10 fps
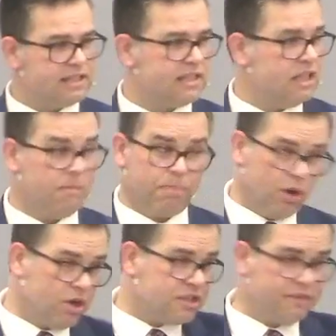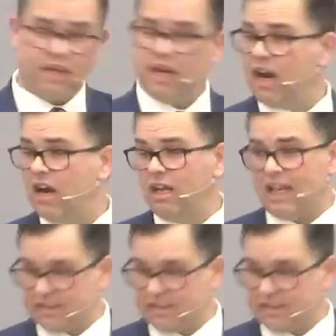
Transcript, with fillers: than the birds of the air, less